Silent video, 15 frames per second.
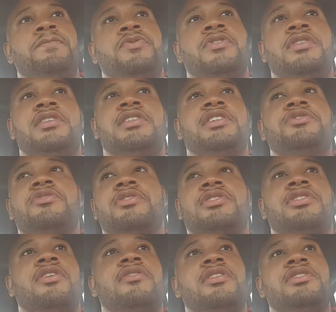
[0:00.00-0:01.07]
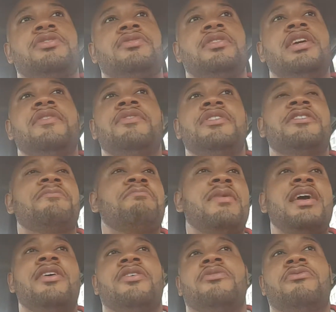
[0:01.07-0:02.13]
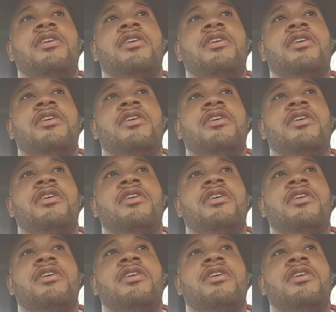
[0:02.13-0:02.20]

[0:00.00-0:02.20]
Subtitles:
to the district attorney, to even the mayor,